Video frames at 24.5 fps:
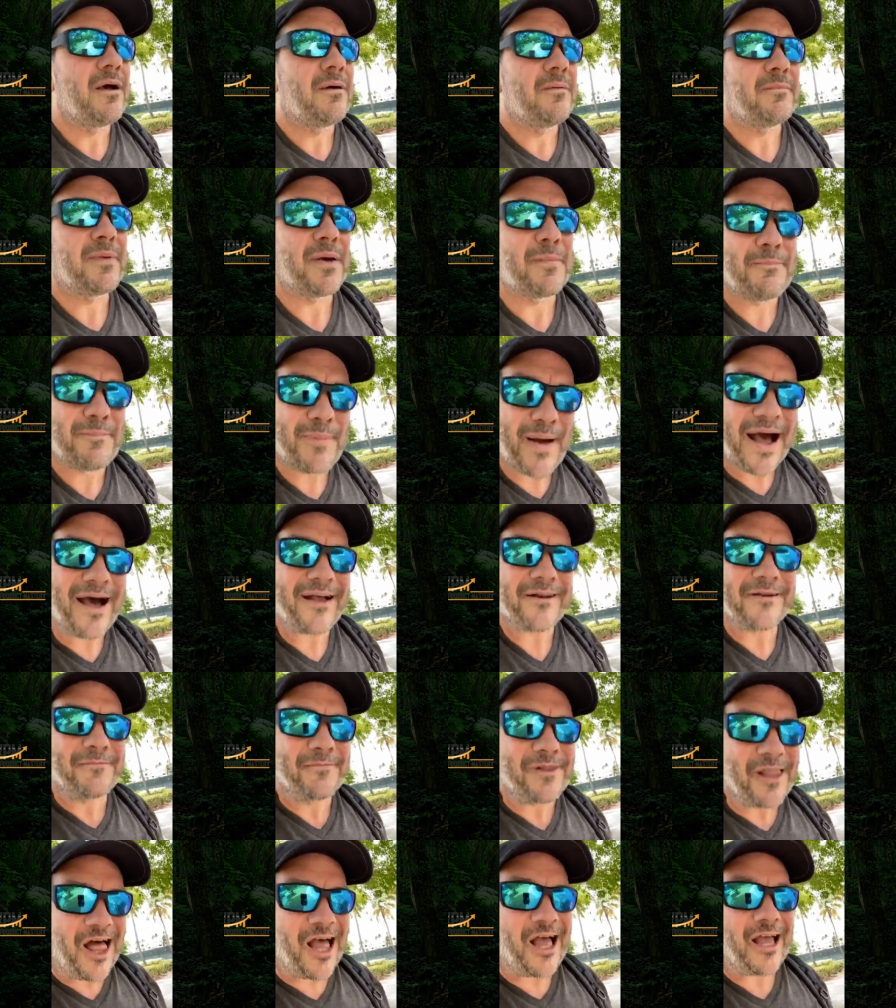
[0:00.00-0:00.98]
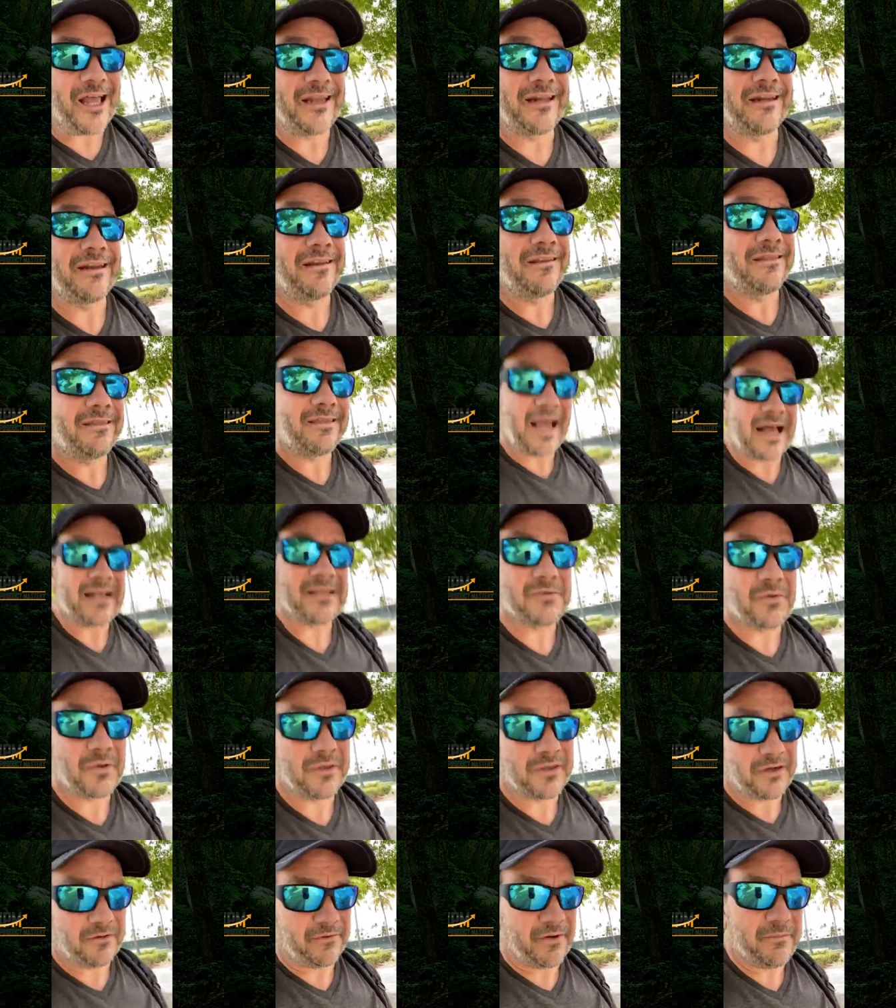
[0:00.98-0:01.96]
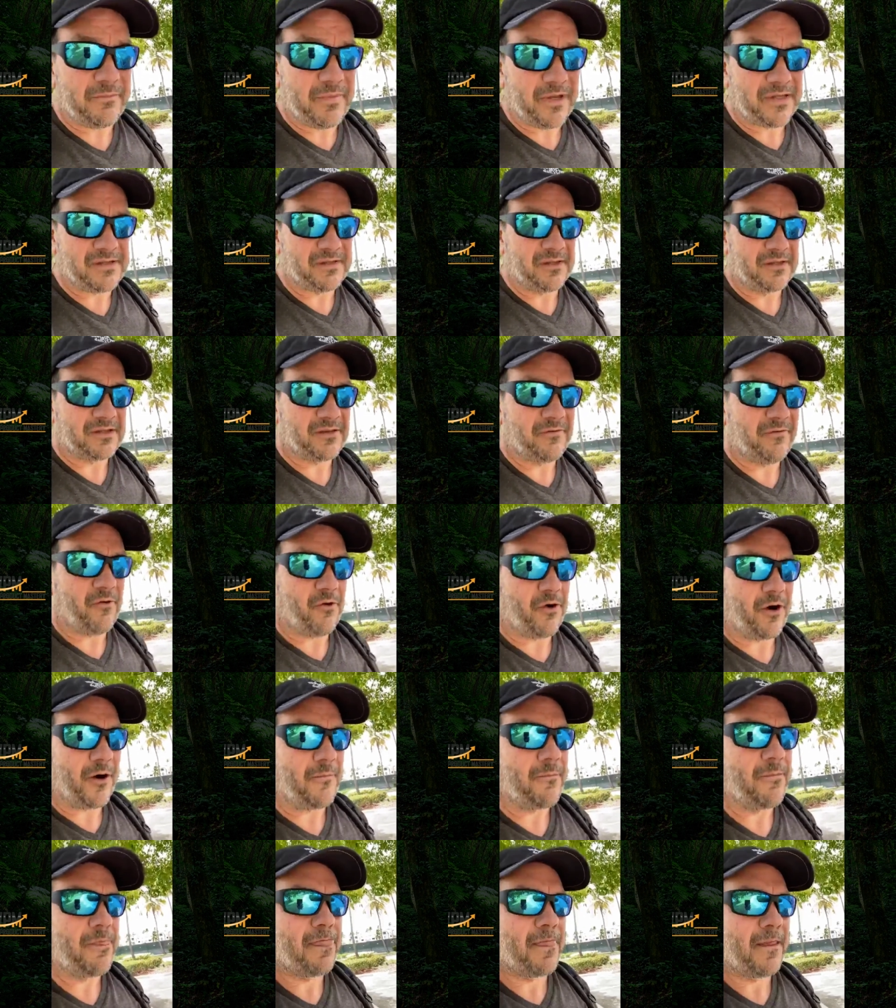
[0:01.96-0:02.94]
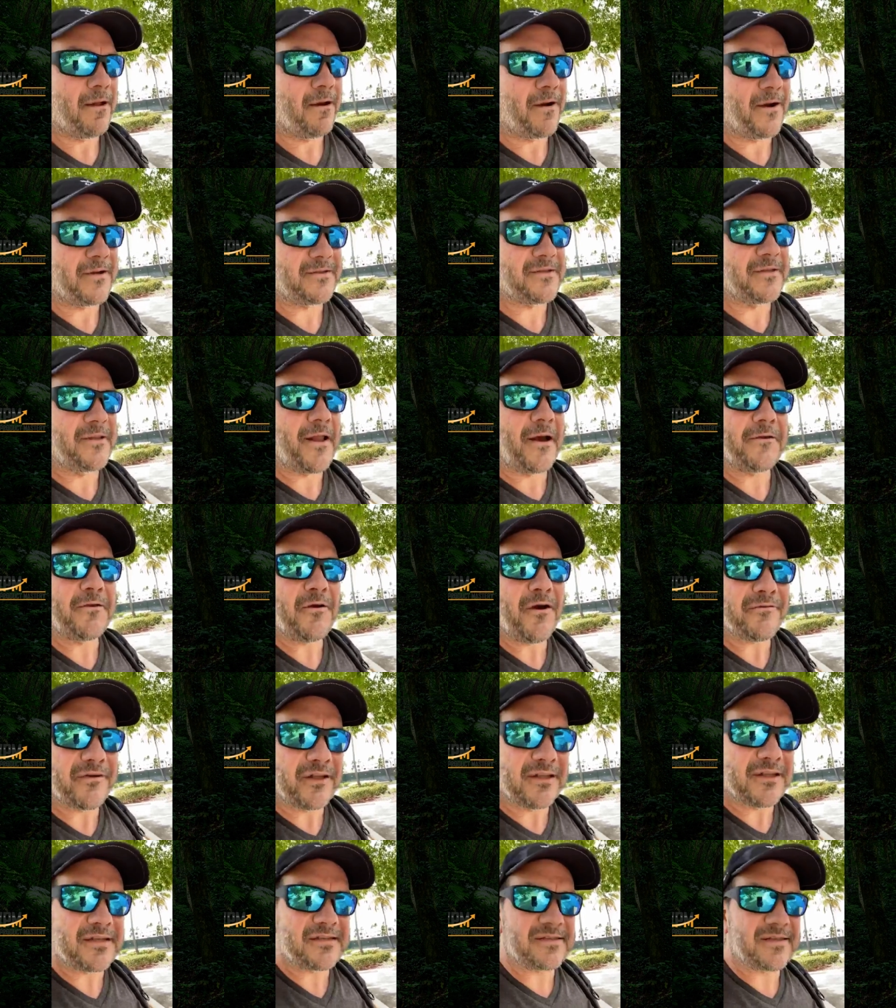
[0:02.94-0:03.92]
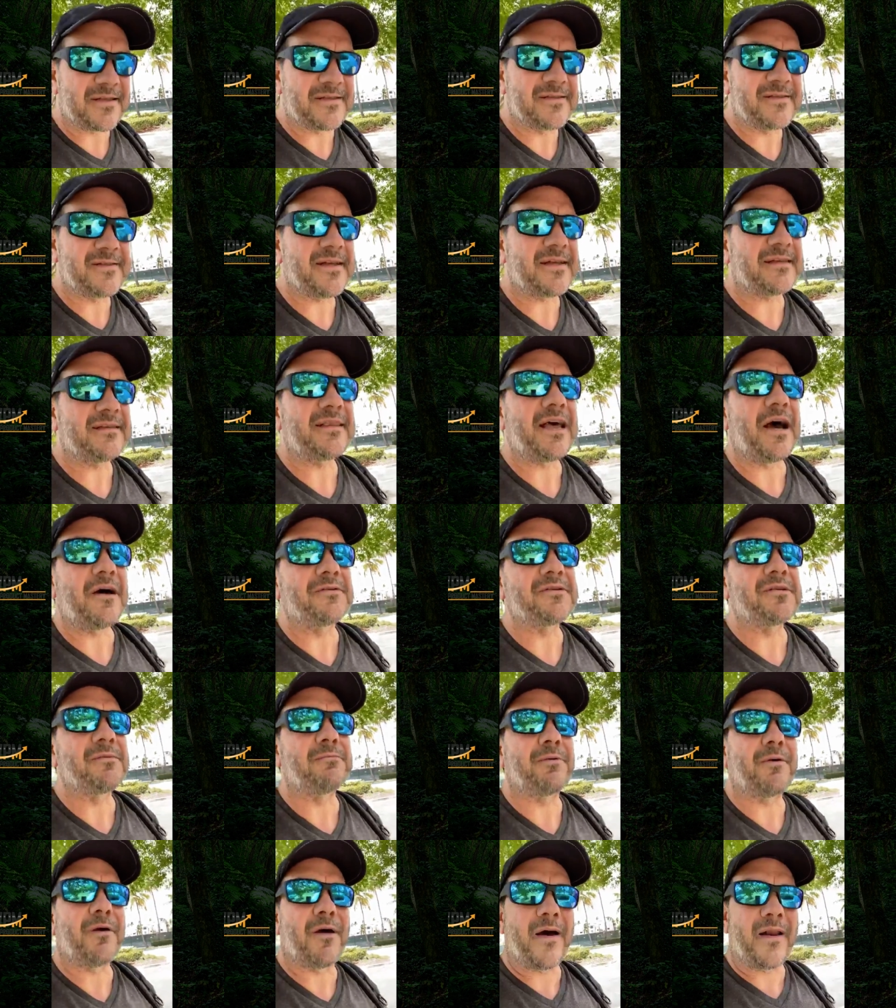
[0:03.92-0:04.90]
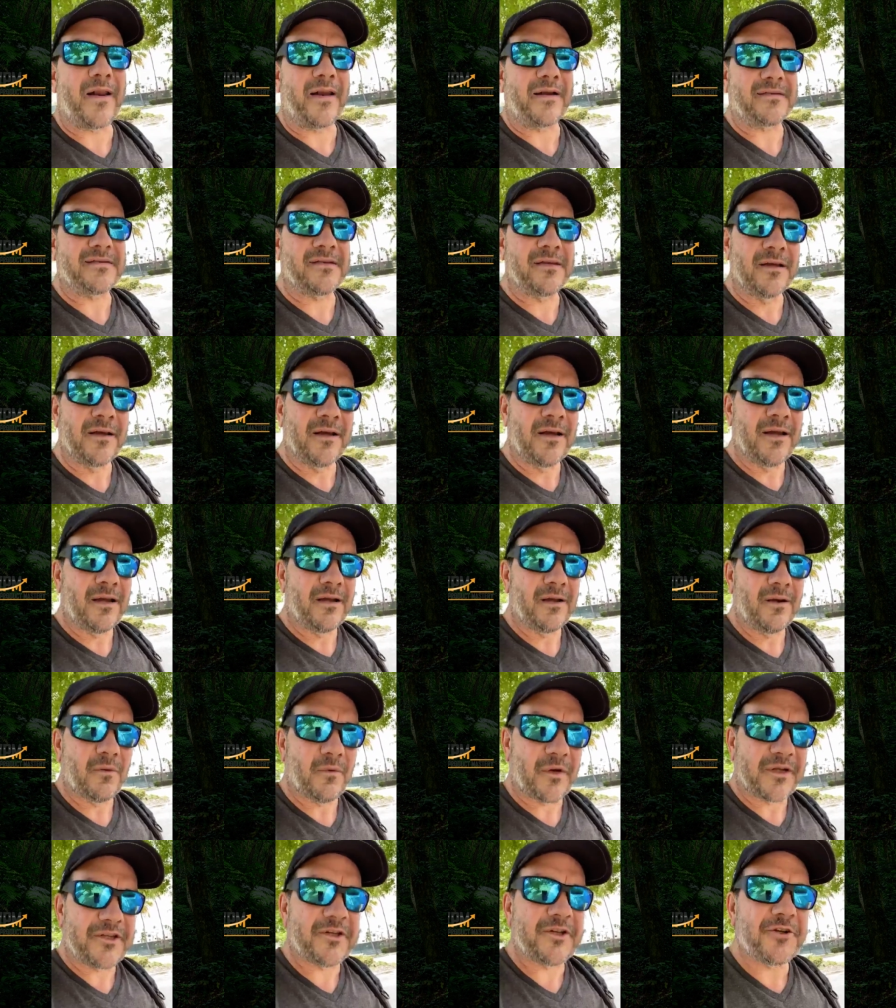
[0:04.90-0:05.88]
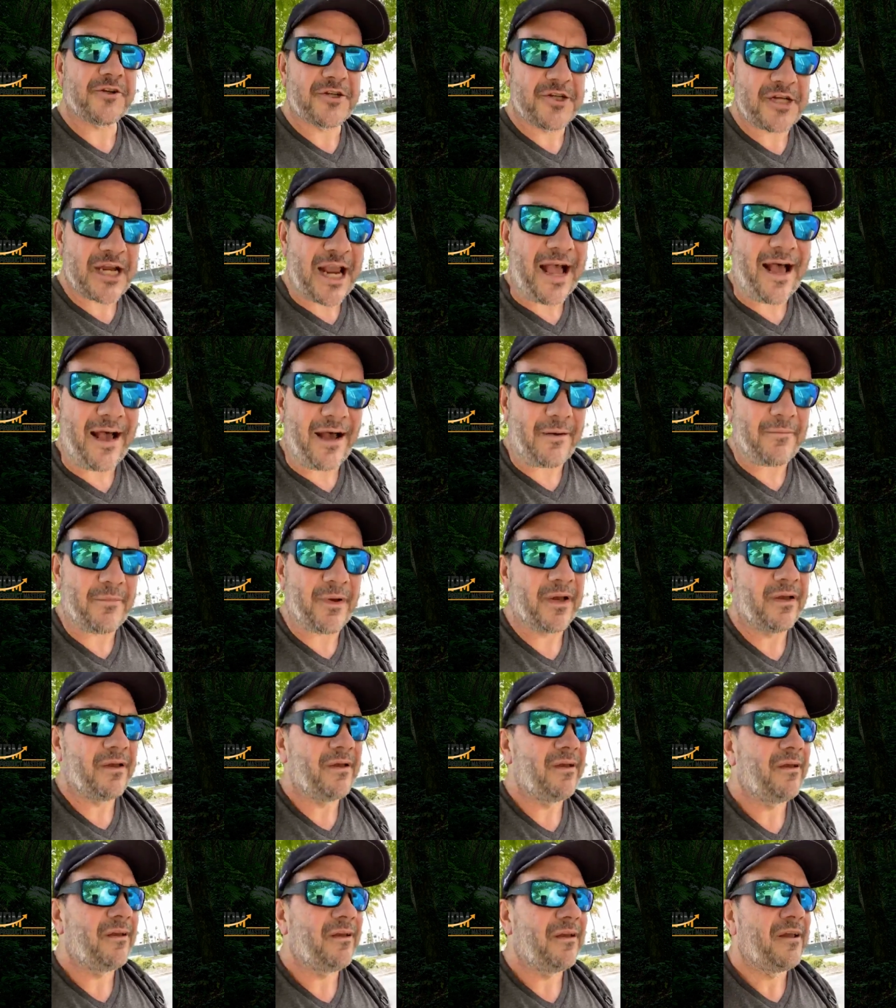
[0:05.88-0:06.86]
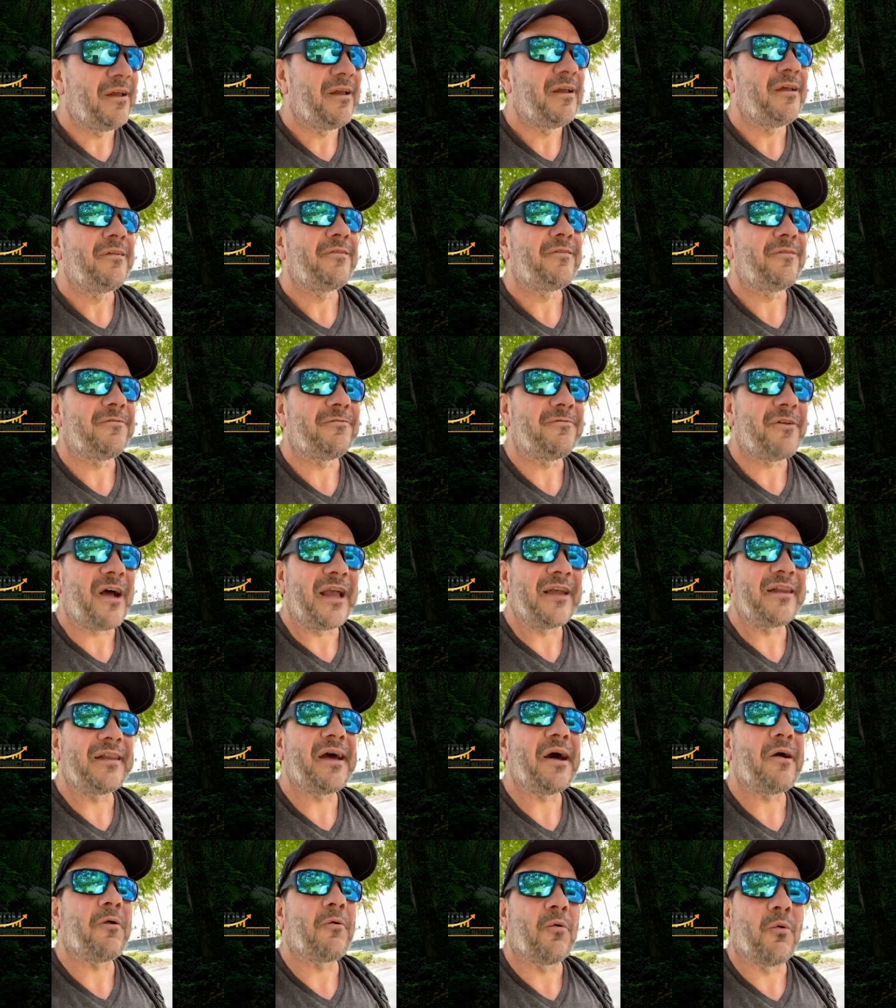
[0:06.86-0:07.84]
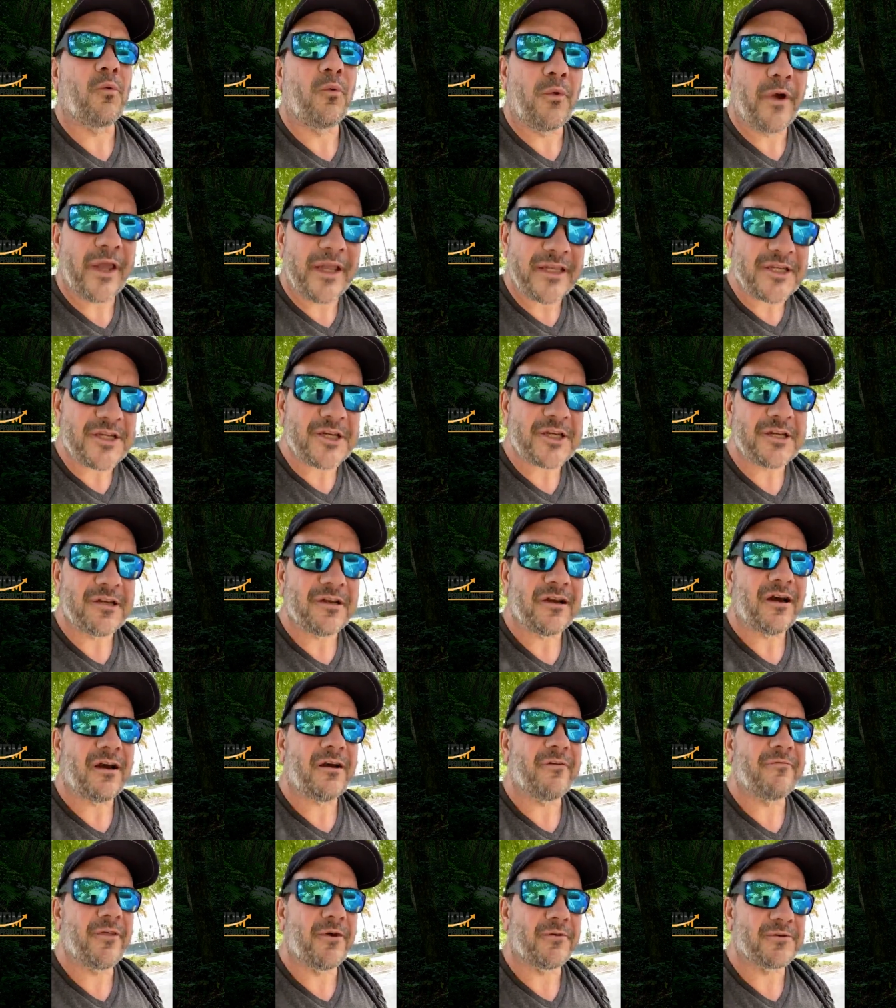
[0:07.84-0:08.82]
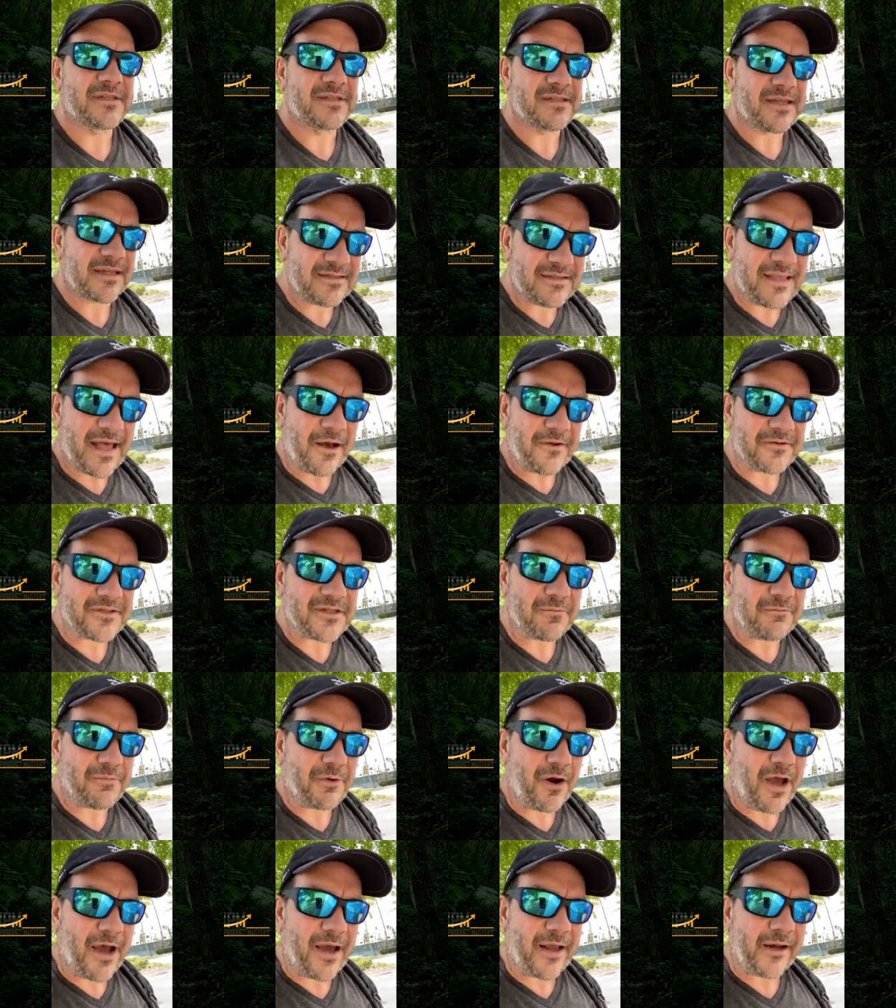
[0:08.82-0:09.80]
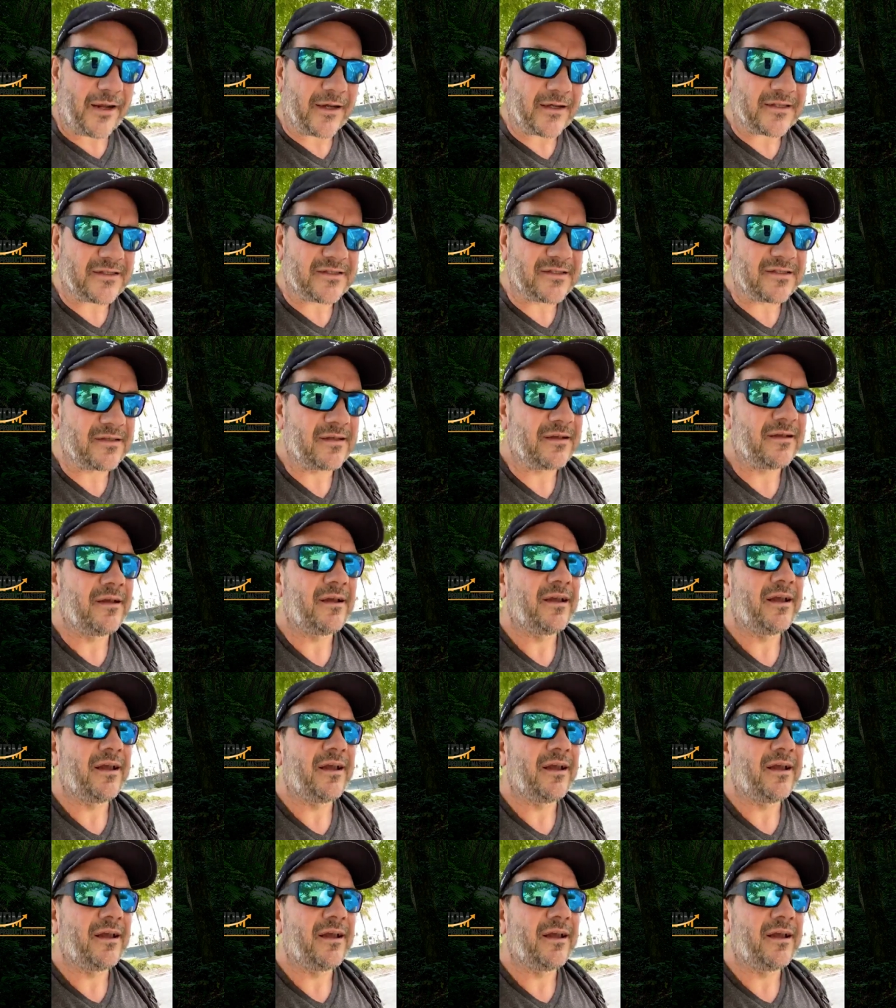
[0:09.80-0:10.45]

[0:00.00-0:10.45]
But bottom line, that's what they're in business for. All right, so now you have a list of 6,000 products. What's your job? To find out which of those 6,000 products